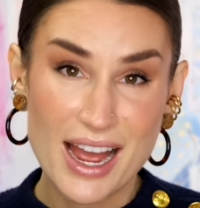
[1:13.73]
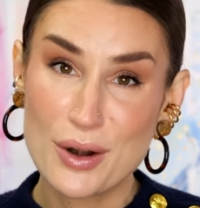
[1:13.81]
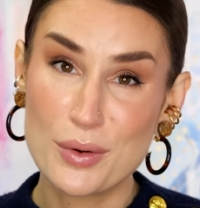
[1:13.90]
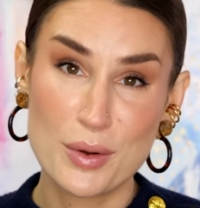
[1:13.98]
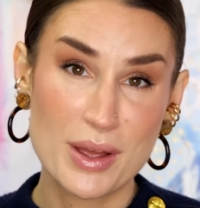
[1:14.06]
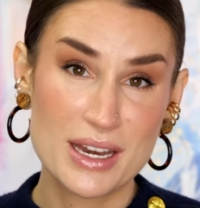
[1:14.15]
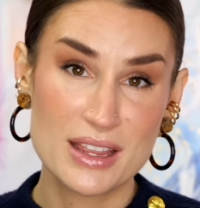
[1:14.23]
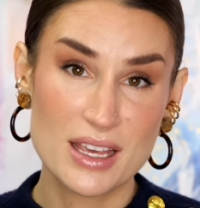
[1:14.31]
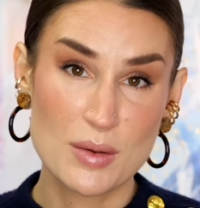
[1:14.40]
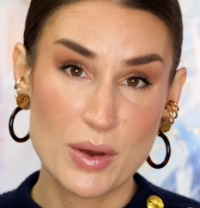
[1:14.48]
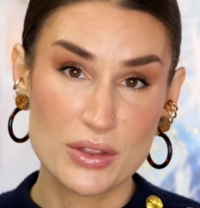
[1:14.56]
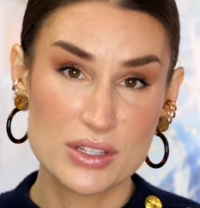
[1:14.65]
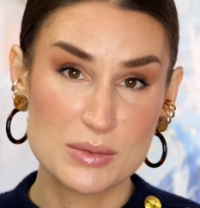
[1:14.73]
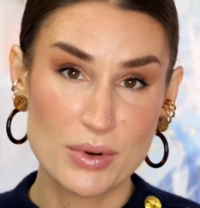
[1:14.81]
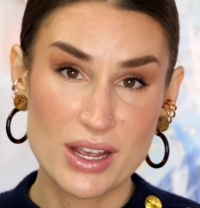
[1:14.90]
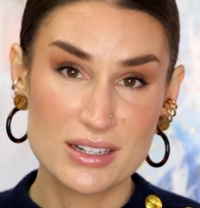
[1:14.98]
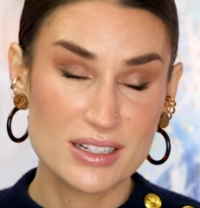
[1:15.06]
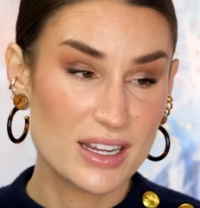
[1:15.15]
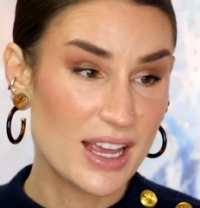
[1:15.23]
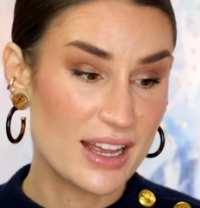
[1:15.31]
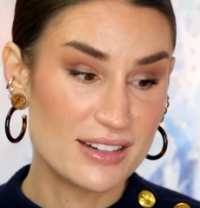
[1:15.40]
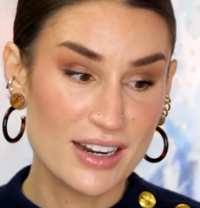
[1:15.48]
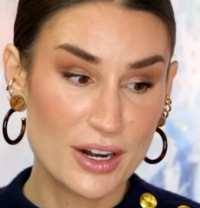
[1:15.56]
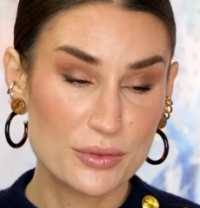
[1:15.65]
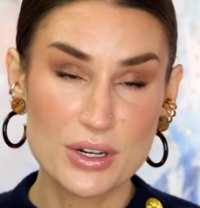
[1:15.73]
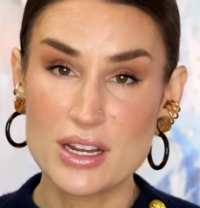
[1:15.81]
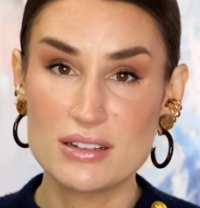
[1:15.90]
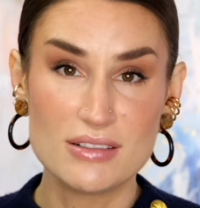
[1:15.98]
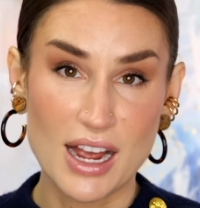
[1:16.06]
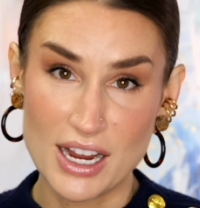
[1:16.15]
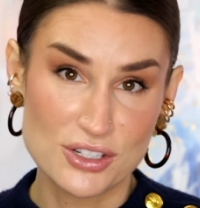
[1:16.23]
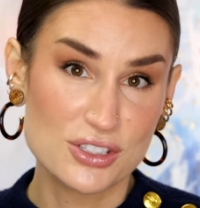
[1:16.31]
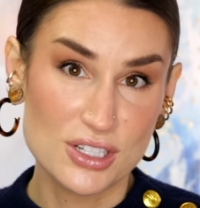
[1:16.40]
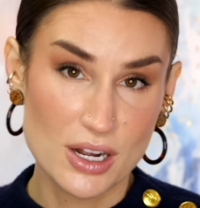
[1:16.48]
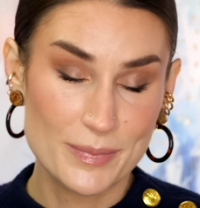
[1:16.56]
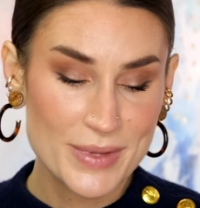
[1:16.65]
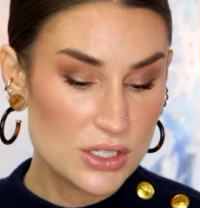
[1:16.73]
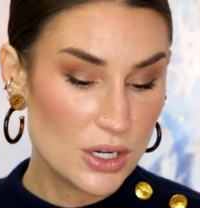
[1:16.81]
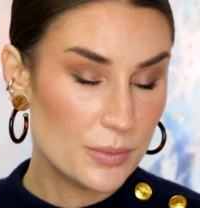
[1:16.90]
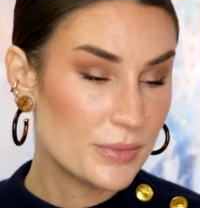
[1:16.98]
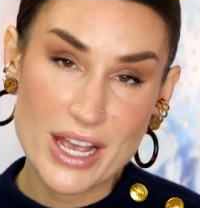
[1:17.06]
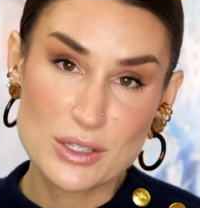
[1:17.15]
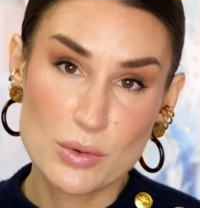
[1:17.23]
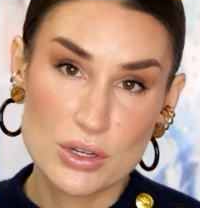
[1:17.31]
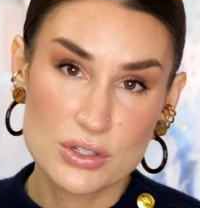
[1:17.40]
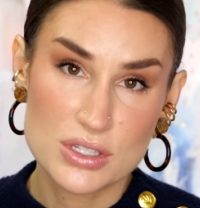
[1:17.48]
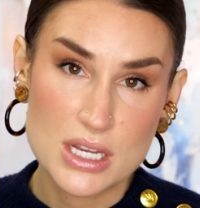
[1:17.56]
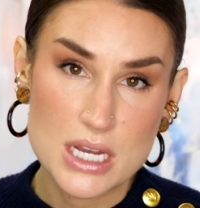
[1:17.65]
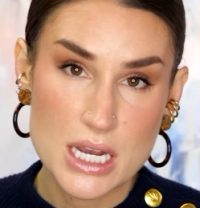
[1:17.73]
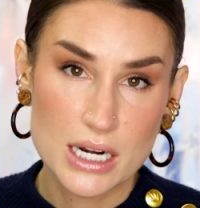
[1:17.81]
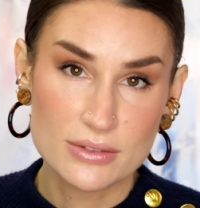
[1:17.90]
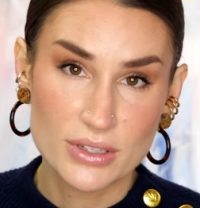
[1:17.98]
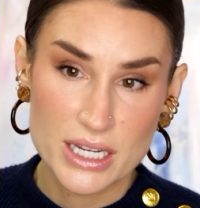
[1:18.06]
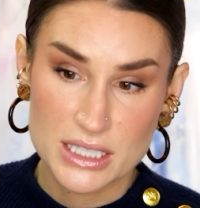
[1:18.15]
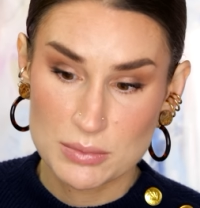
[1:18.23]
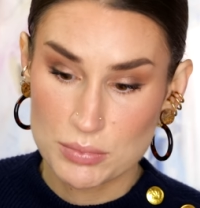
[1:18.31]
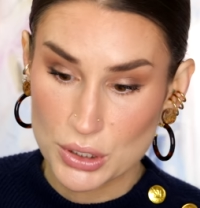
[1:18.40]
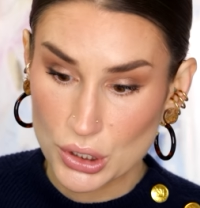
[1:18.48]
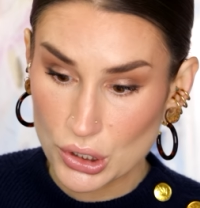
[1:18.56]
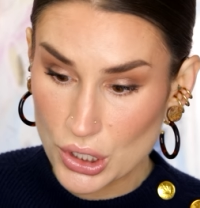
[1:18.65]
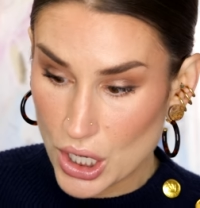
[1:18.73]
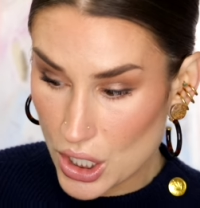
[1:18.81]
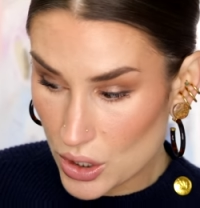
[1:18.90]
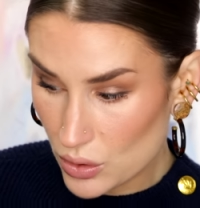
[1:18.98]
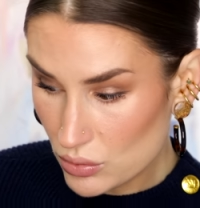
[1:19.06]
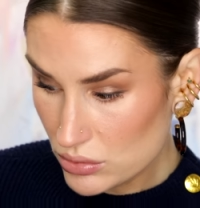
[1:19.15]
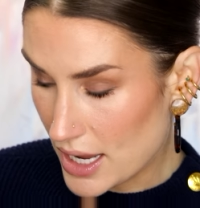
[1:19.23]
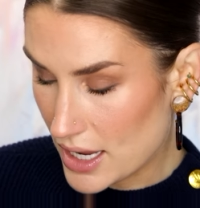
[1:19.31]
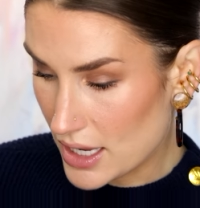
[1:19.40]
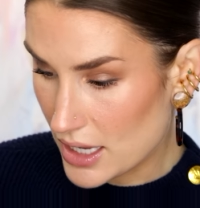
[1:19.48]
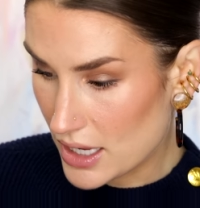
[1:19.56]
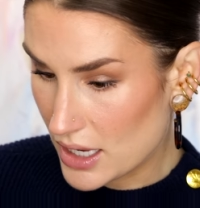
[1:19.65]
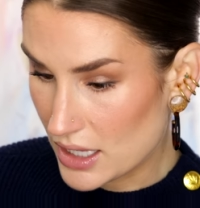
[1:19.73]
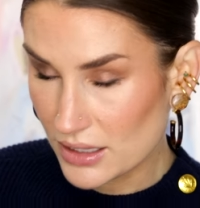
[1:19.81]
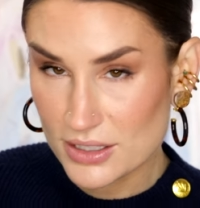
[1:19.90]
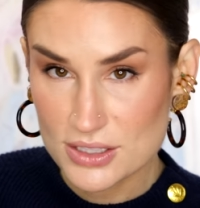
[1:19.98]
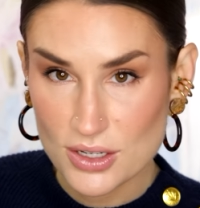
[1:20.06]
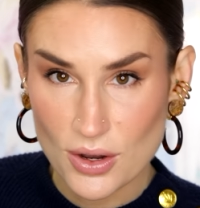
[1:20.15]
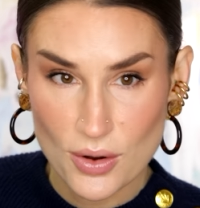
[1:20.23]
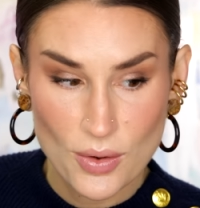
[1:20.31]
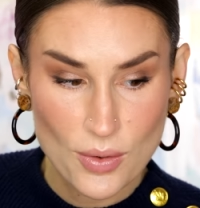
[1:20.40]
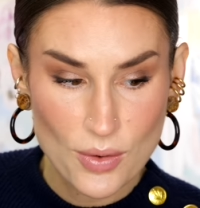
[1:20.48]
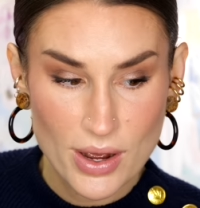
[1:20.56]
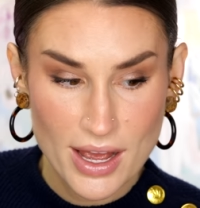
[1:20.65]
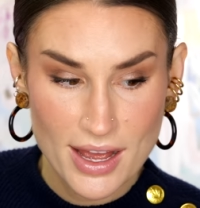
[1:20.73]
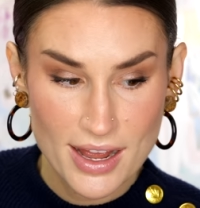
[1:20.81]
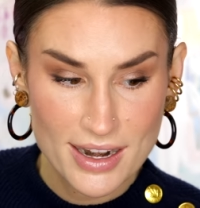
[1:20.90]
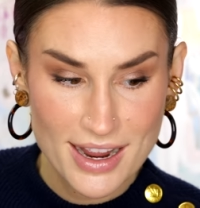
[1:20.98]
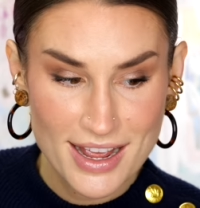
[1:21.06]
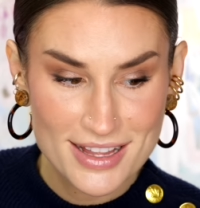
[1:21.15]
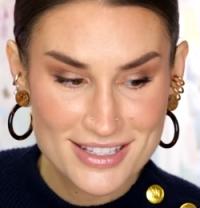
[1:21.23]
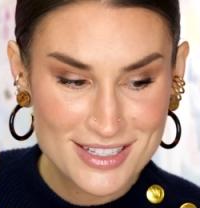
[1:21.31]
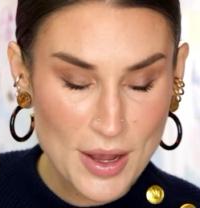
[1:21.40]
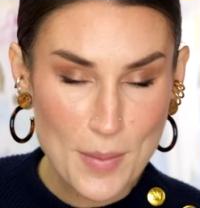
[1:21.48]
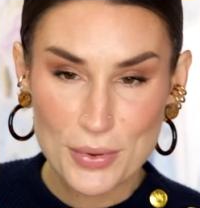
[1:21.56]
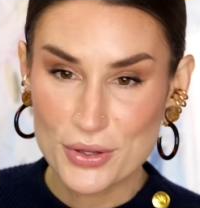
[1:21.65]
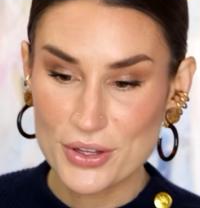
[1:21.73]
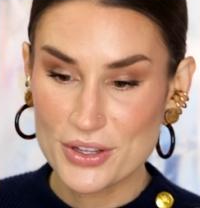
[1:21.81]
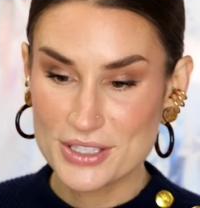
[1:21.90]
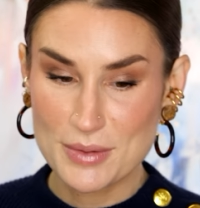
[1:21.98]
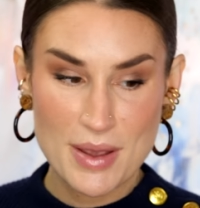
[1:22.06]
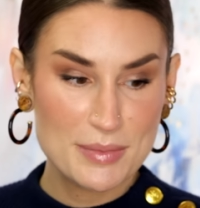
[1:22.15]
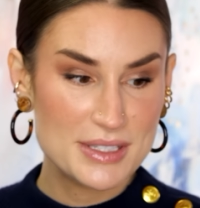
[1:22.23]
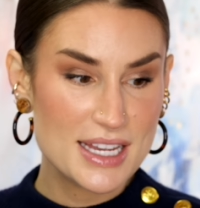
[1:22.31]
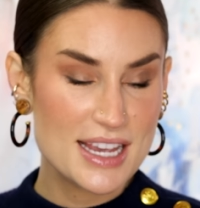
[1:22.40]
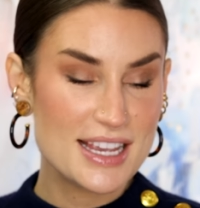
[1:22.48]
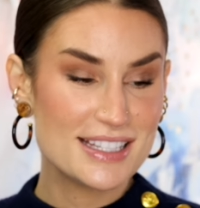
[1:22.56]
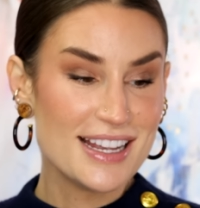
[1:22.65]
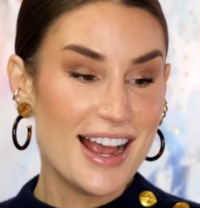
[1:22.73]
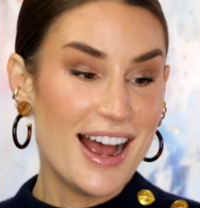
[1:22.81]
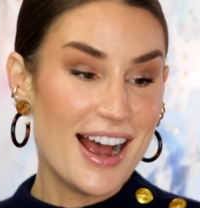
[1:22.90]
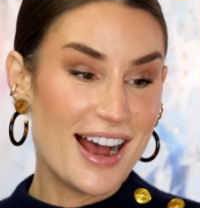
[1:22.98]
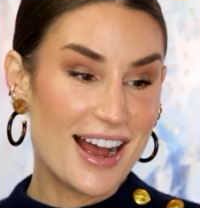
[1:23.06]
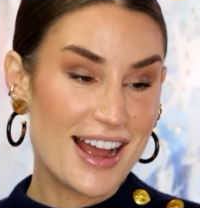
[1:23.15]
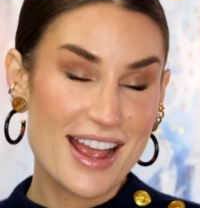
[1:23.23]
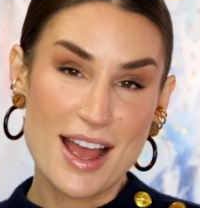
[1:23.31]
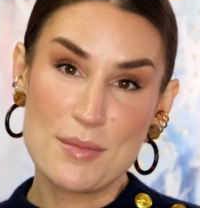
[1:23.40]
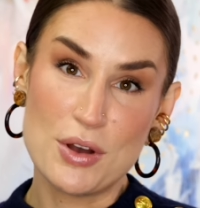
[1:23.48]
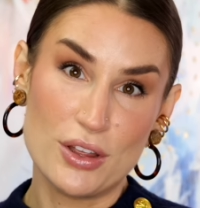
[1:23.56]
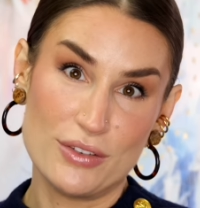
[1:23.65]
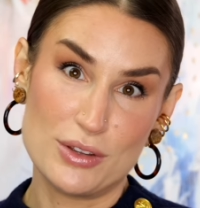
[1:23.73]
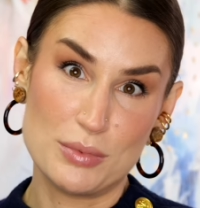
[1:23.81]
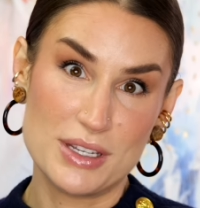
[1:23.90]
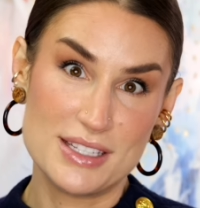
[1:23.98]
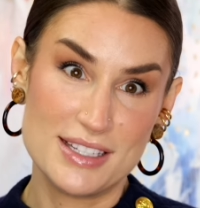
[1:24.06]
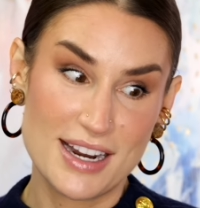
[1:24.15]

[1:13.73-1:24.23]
I don't know anything about this brand. Again, not a read, I just don't. So that's what you'll see kind of linked below. And let's go ahead and pull some empties. I am all over the place